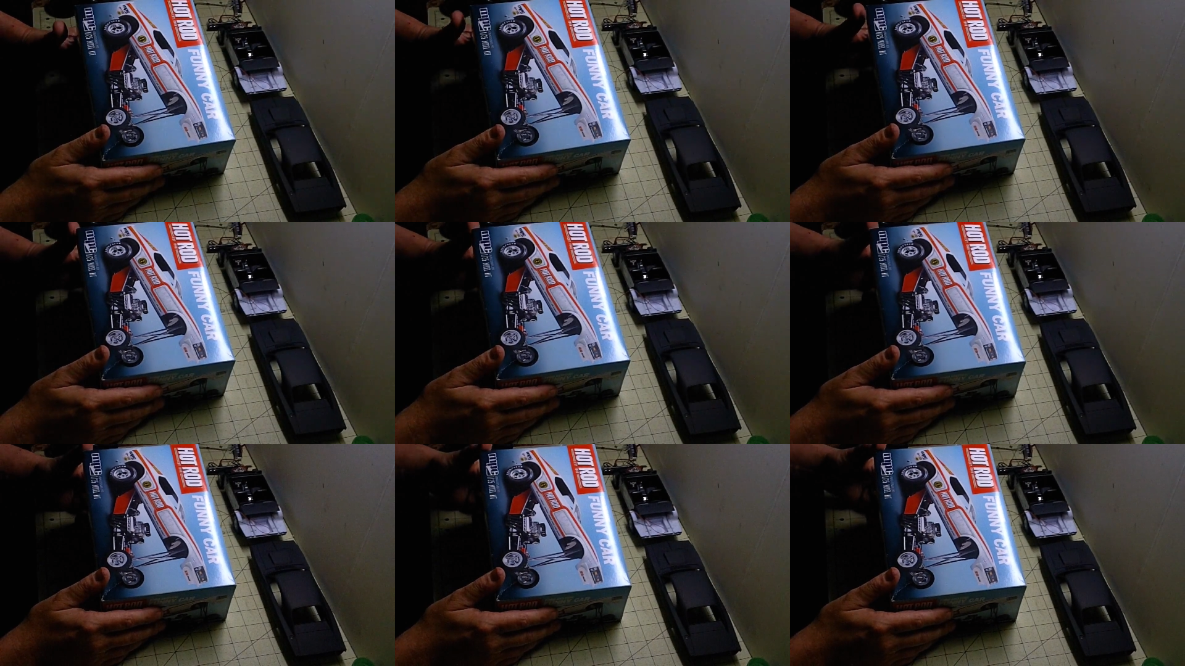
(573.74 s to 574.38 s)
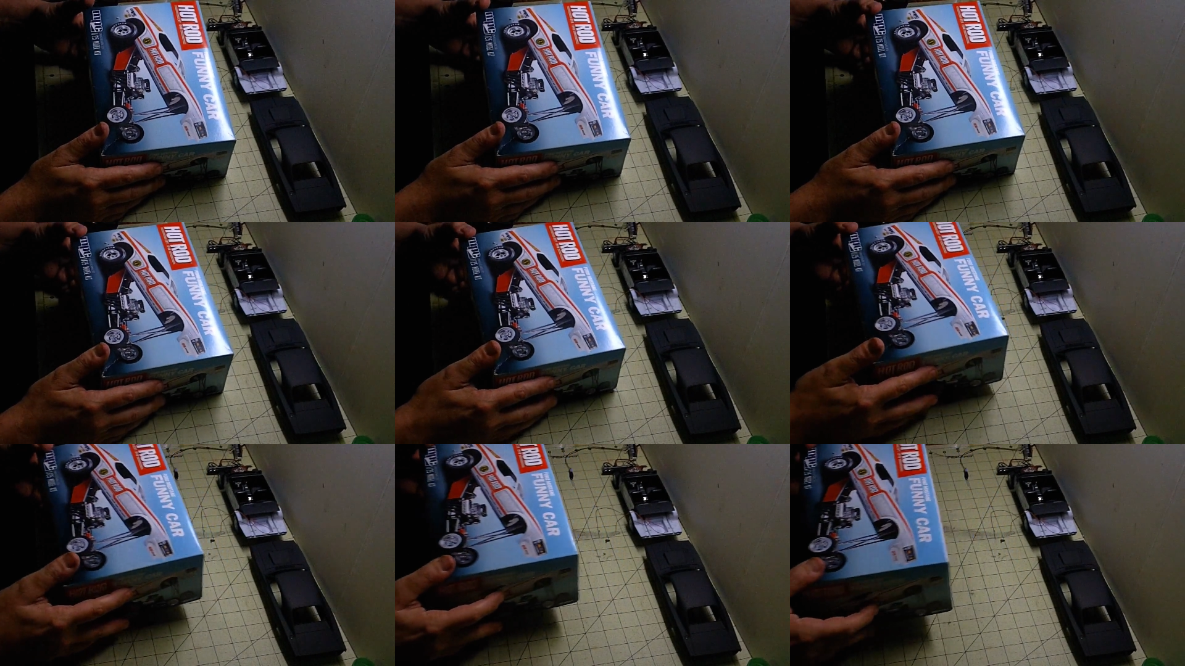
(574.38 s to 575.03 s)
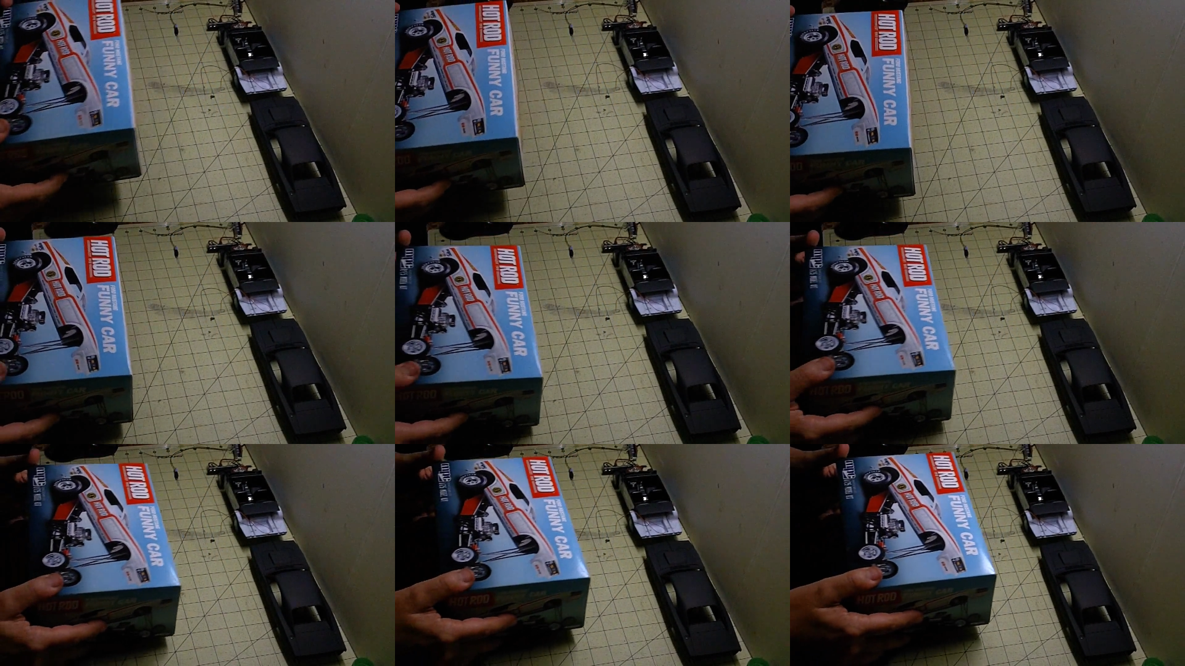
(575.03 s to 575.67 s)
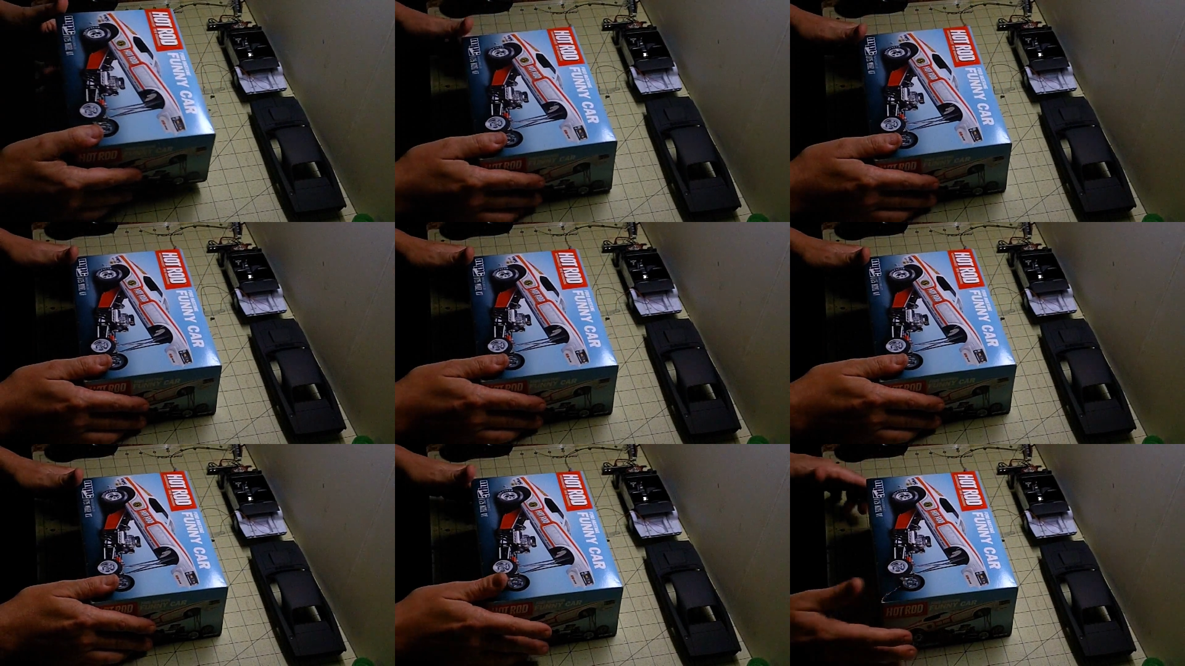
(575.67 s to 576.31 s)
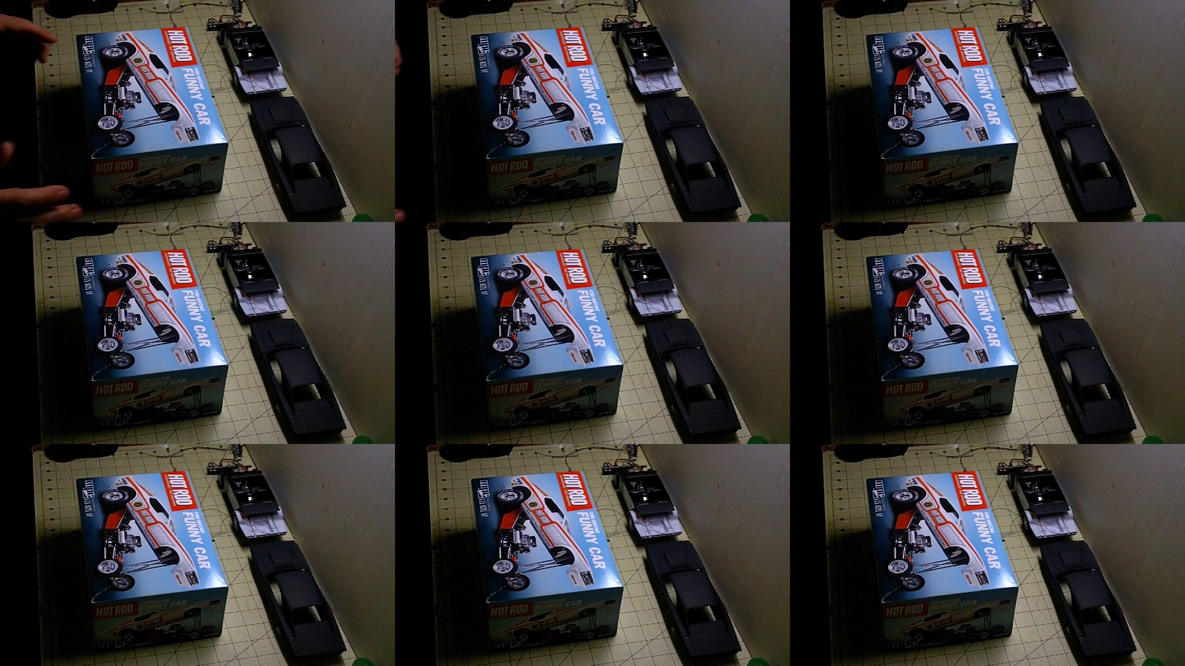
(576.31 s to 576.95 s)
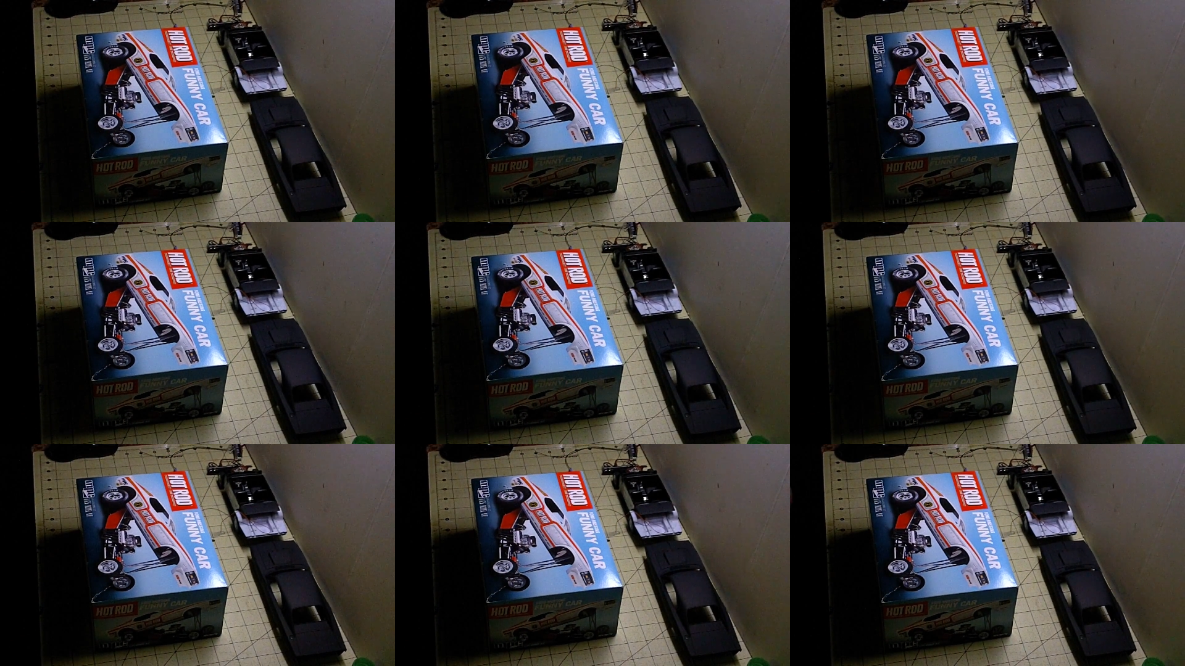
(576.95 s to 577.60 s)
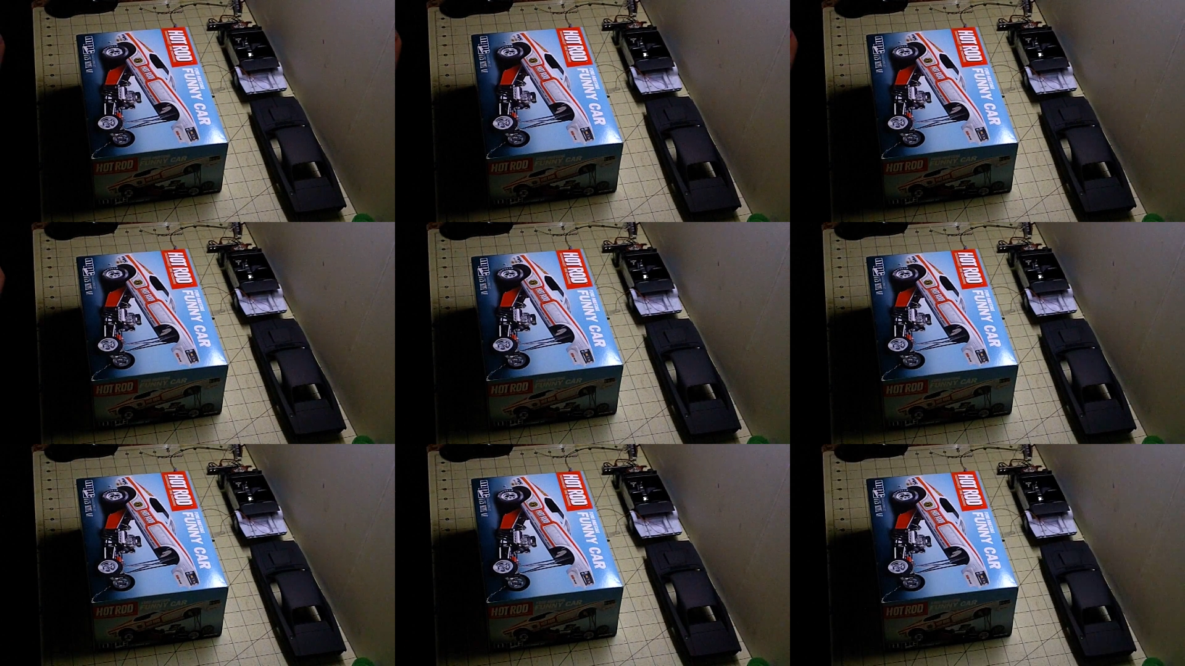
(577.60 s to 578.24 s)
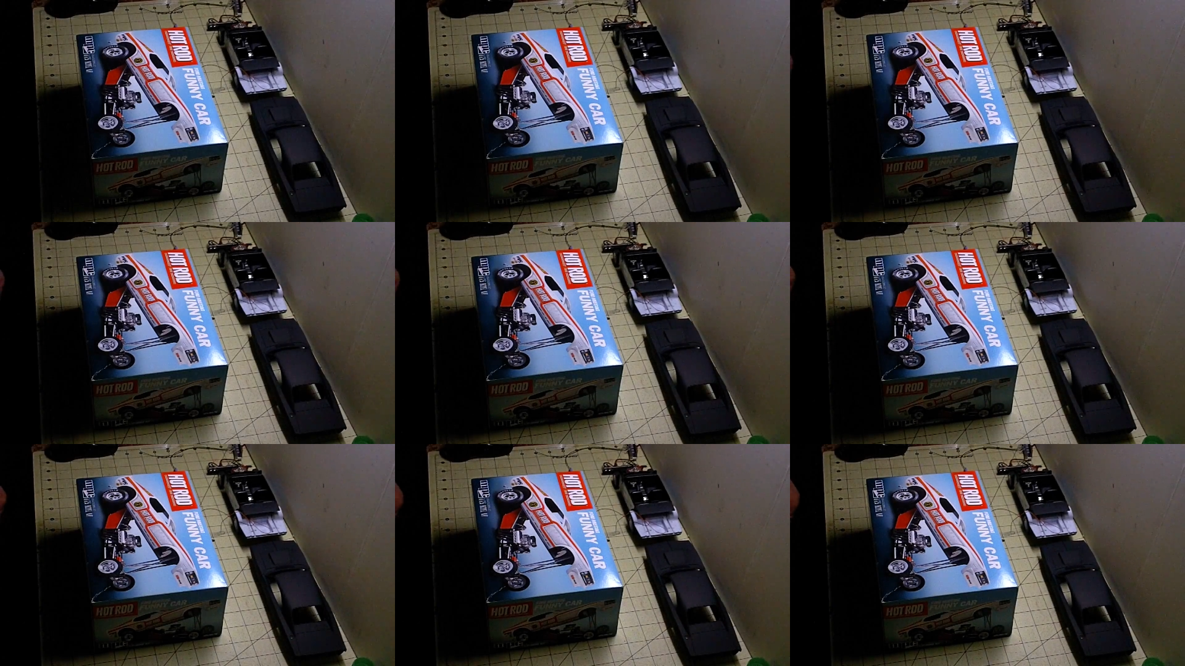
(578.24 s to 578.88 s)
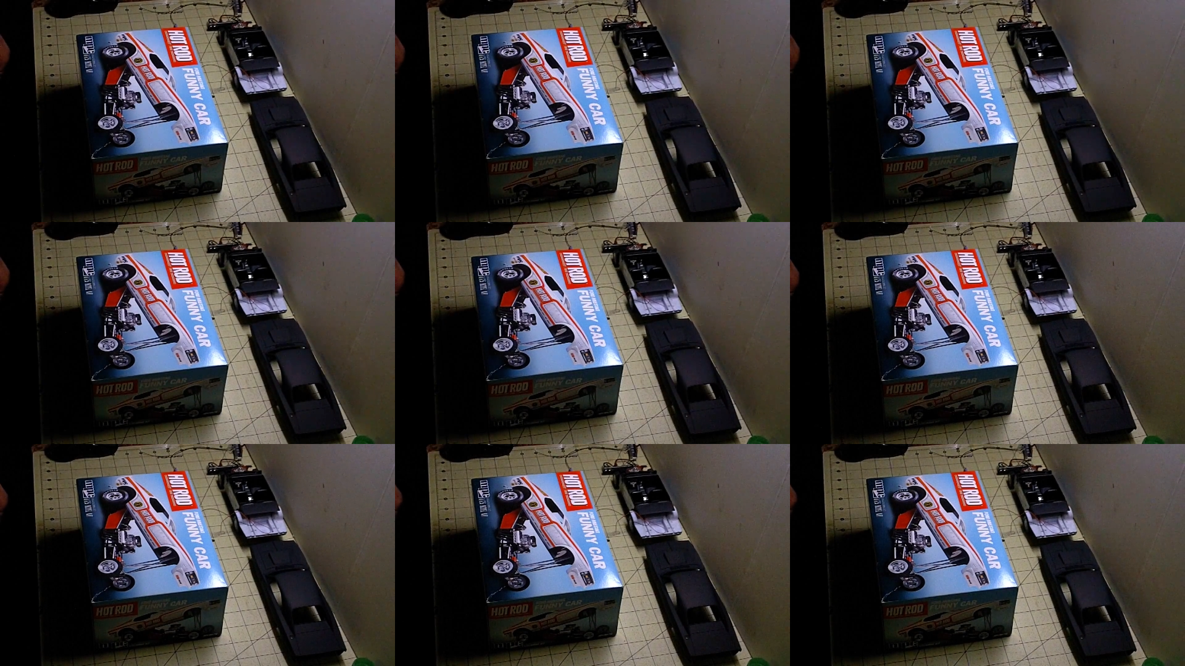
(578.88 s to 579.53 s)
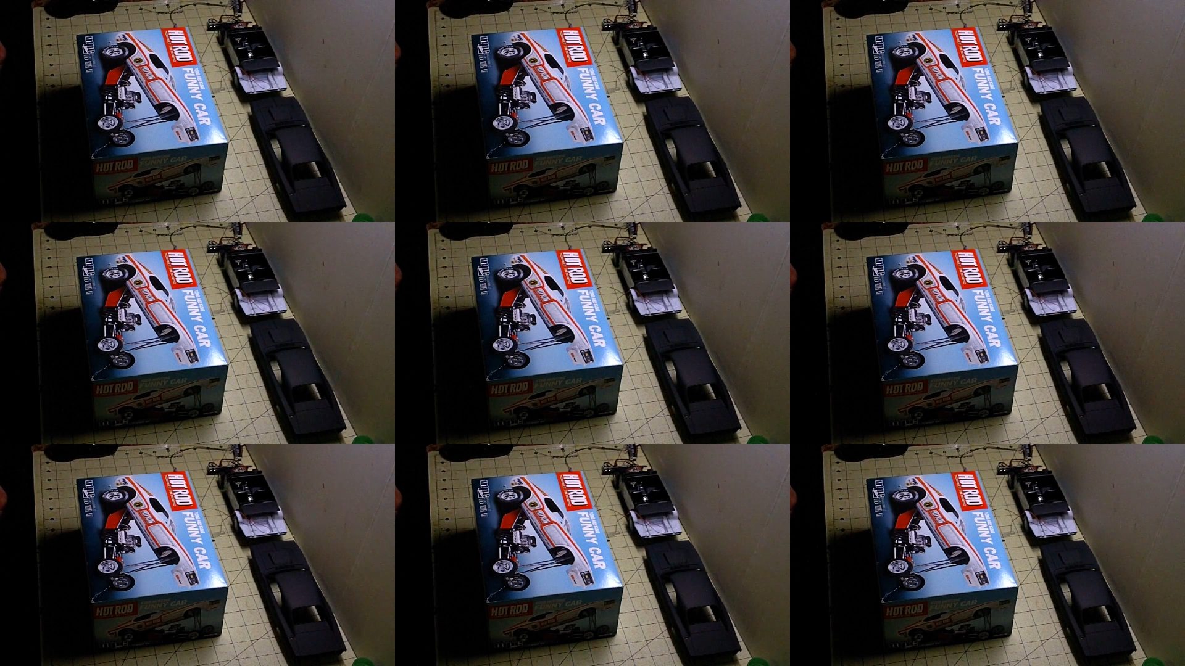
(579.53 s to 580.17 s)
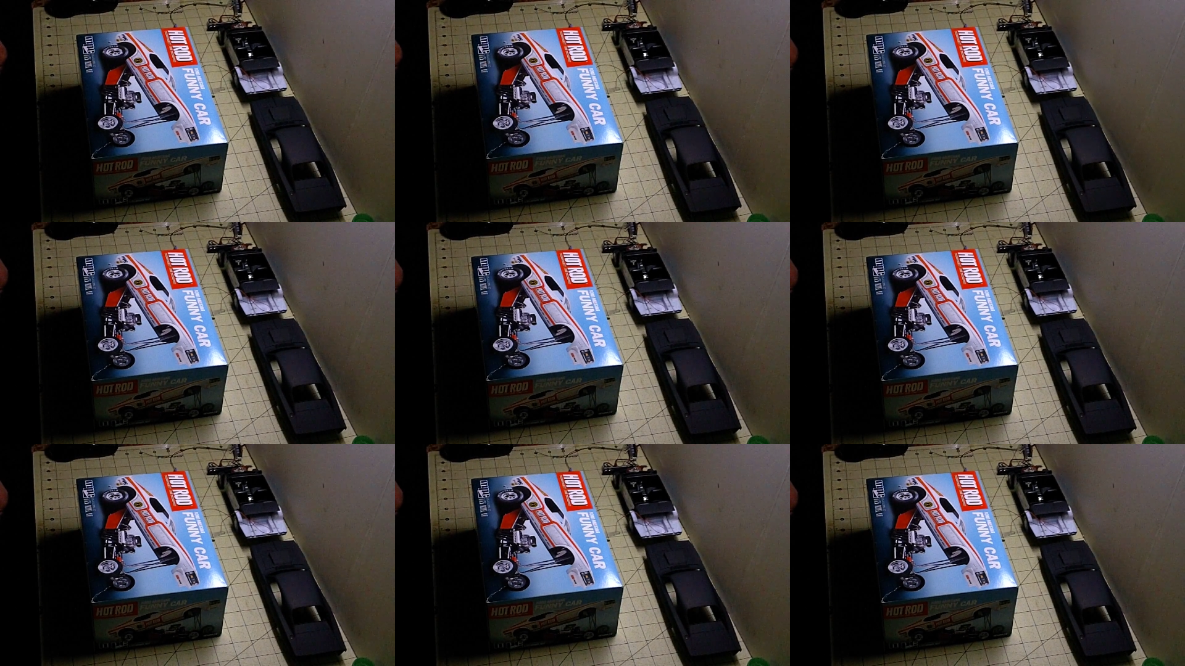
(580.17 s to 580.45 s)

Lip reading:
[unreadable: no face in view]